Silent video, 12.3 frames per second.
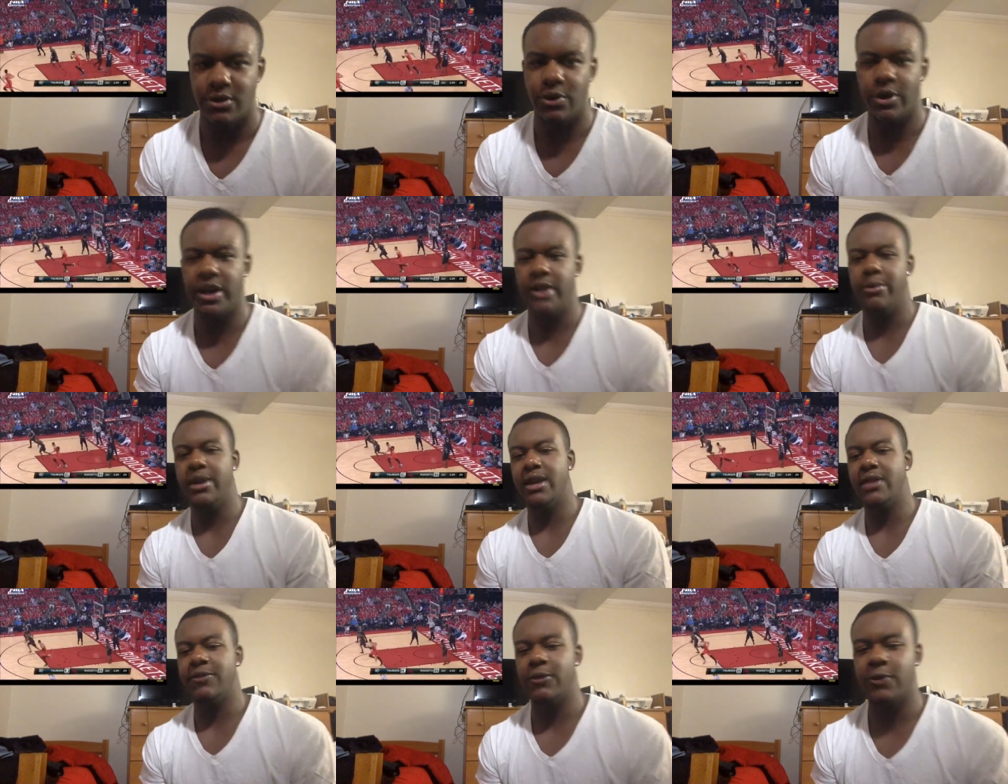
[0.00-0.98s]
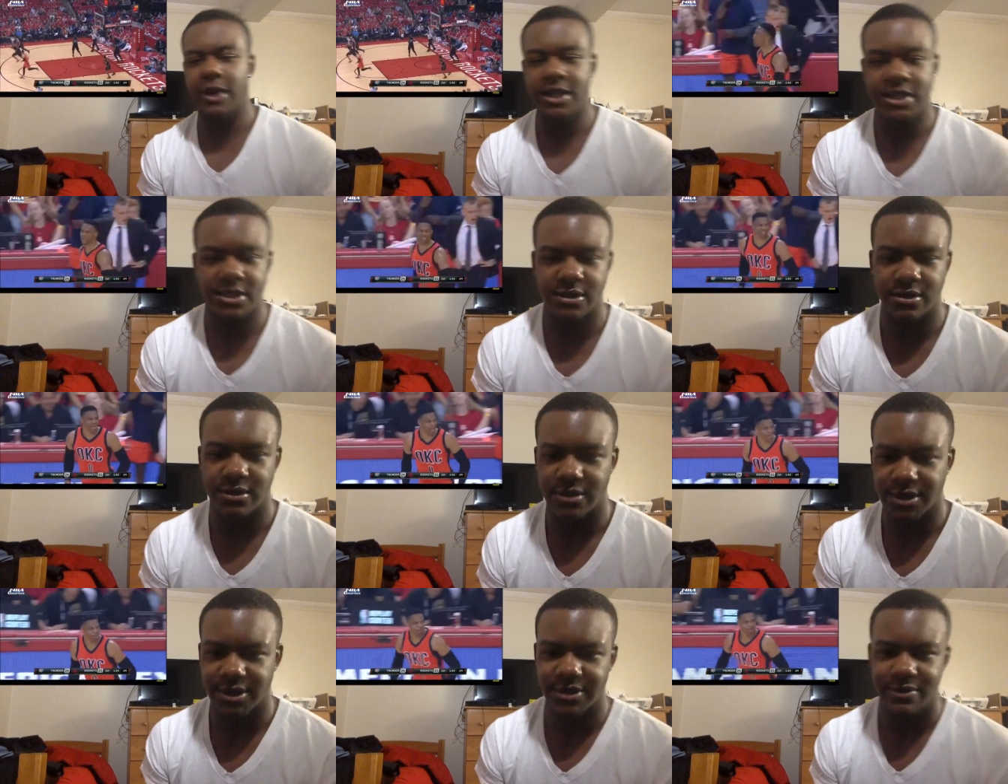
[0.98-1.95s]
Green bean for us.
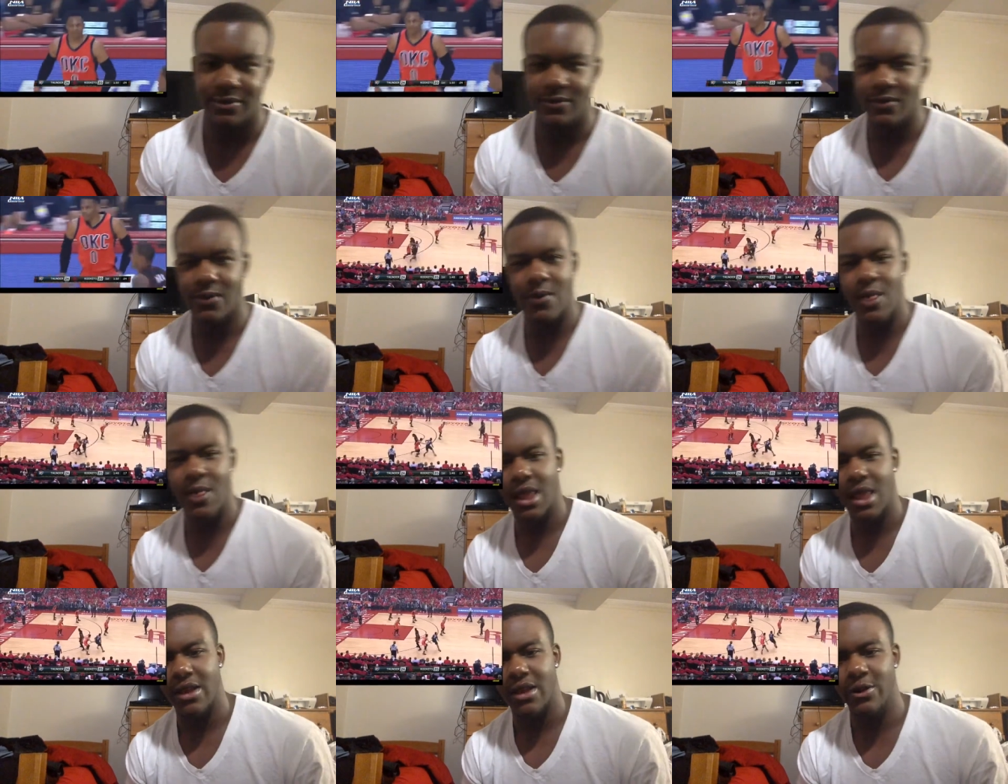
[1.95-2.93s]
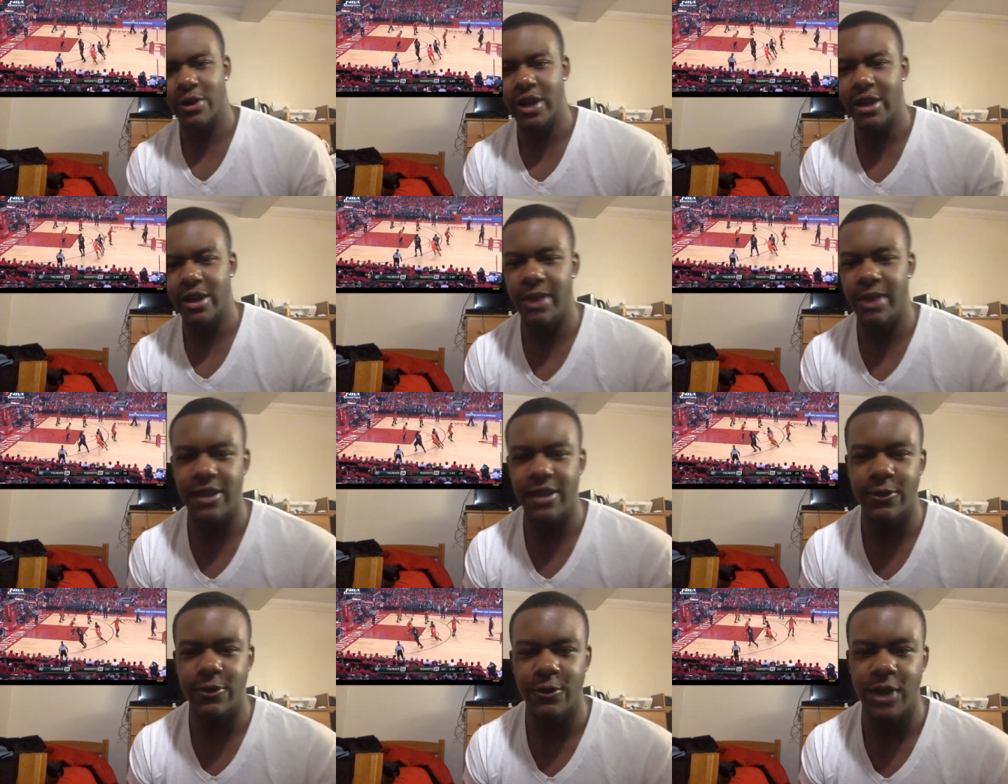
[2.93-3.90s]
Green
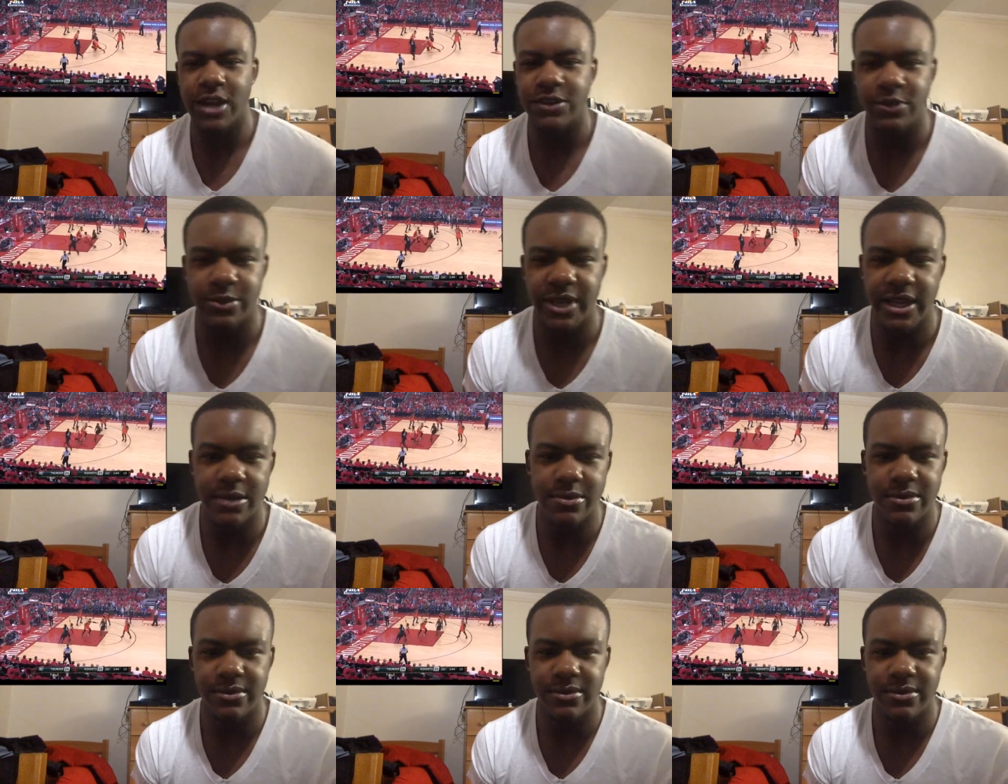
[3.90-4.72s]
bean for us from deep.